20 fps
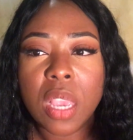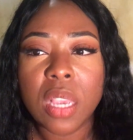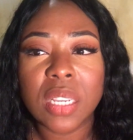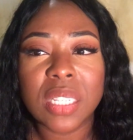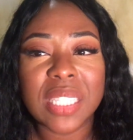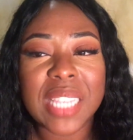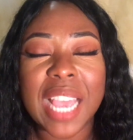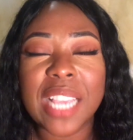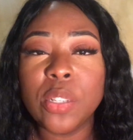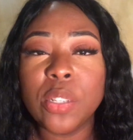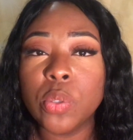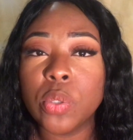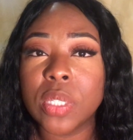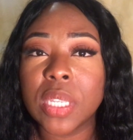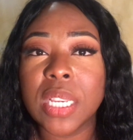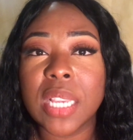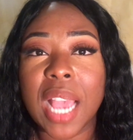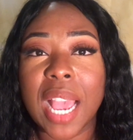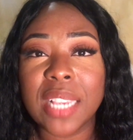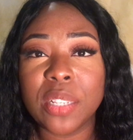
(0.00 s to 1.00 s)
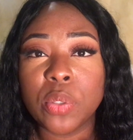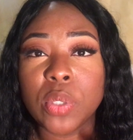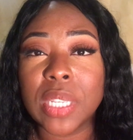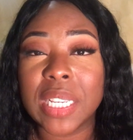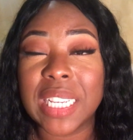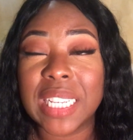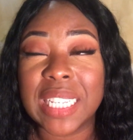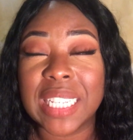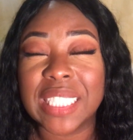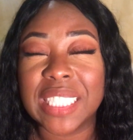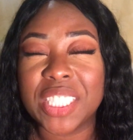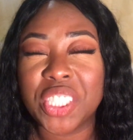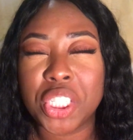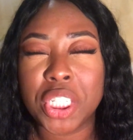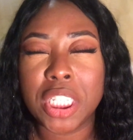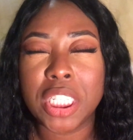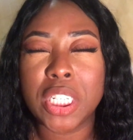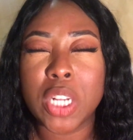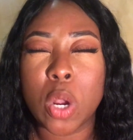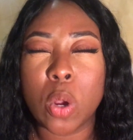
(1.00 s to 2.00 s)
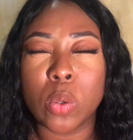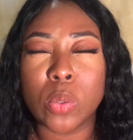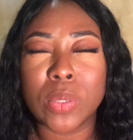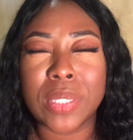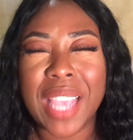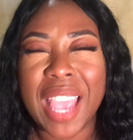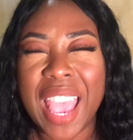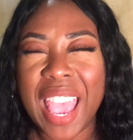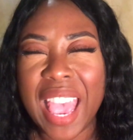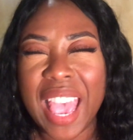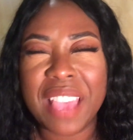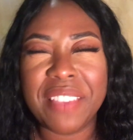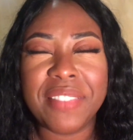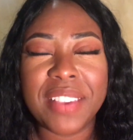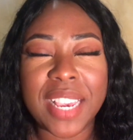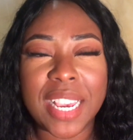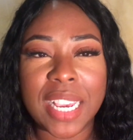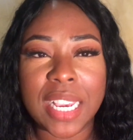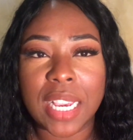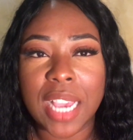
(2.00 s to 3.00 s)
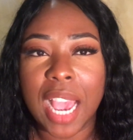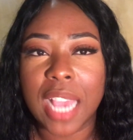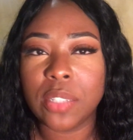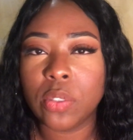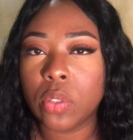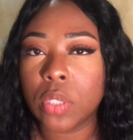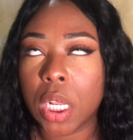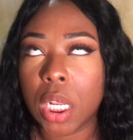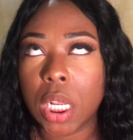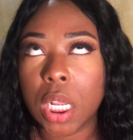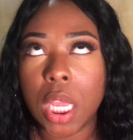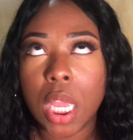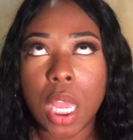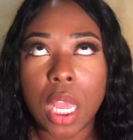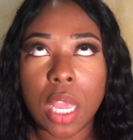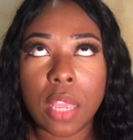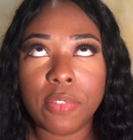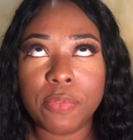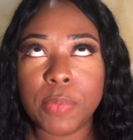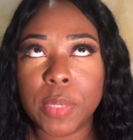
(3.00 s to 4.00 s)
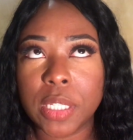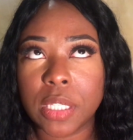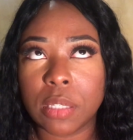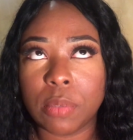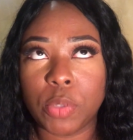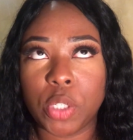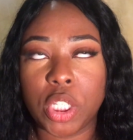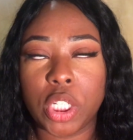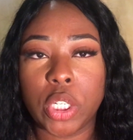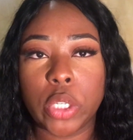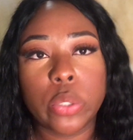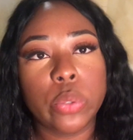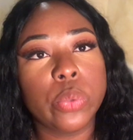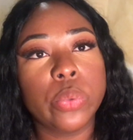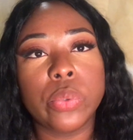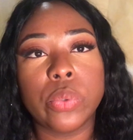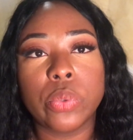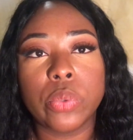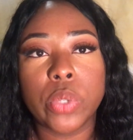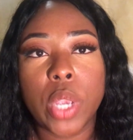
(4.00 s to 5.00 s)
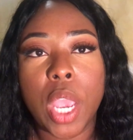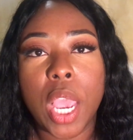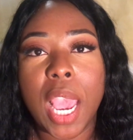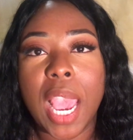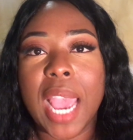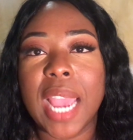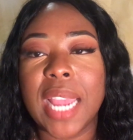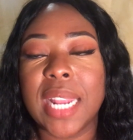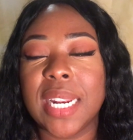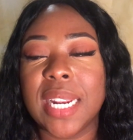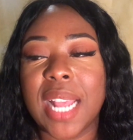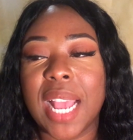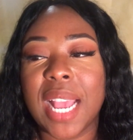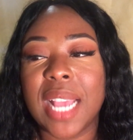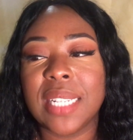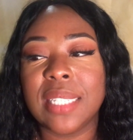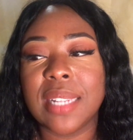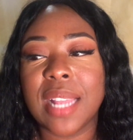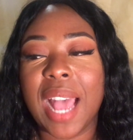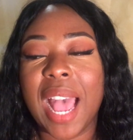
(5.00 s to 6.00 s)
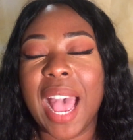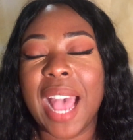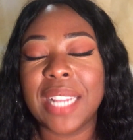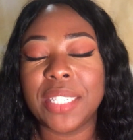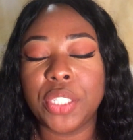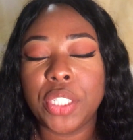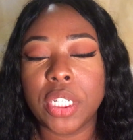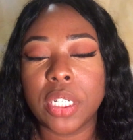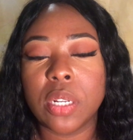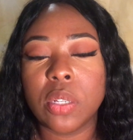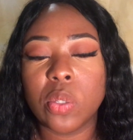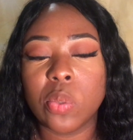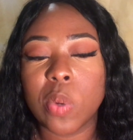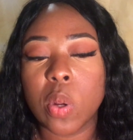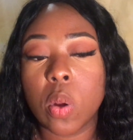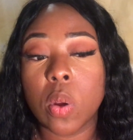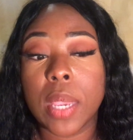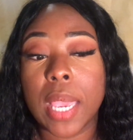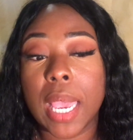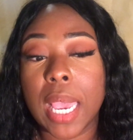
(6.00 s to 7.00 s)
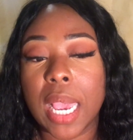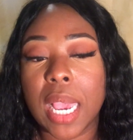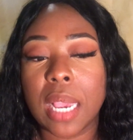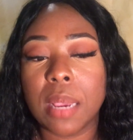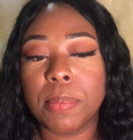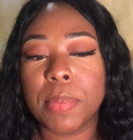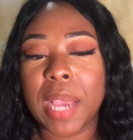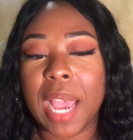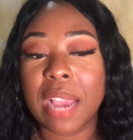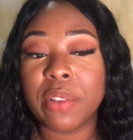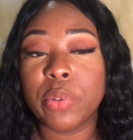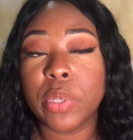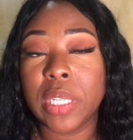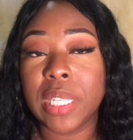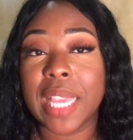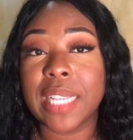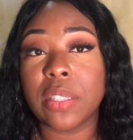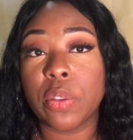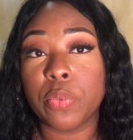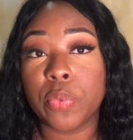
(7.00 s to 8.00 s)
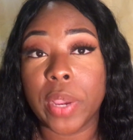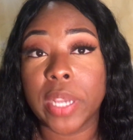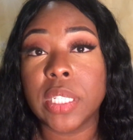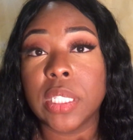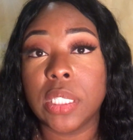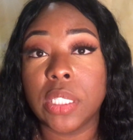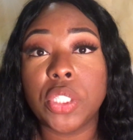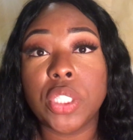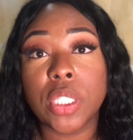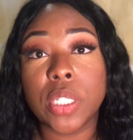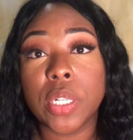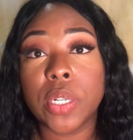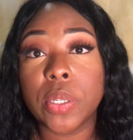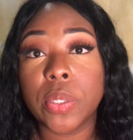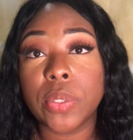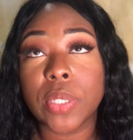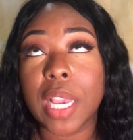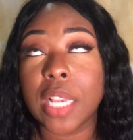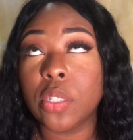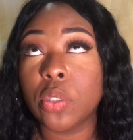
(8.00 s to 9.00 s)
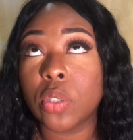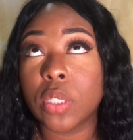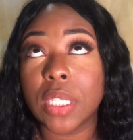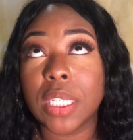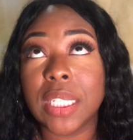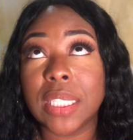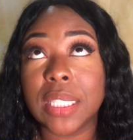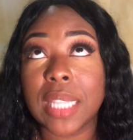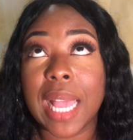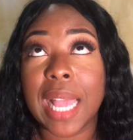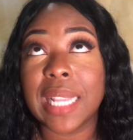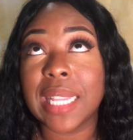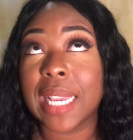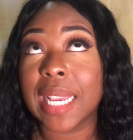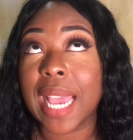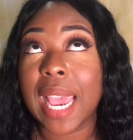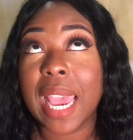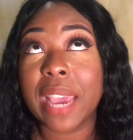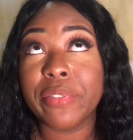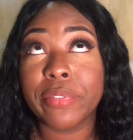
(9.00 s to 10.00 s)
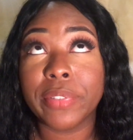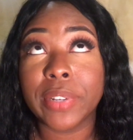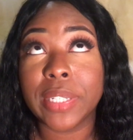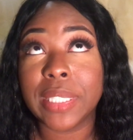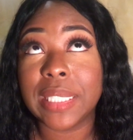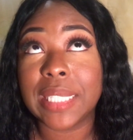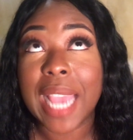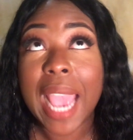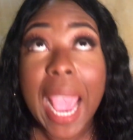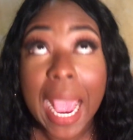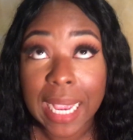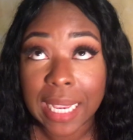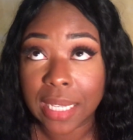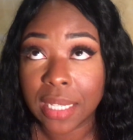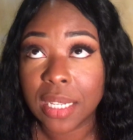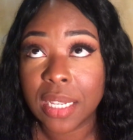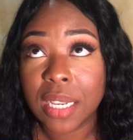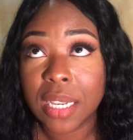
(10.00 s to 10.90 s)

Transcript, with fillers: Because I used to I used to eat Cheetos heavy. I used to love me some Cheetos. And, and hot Cheetos were okay, but I really like the regular Cheetos. I used to eat that like every day.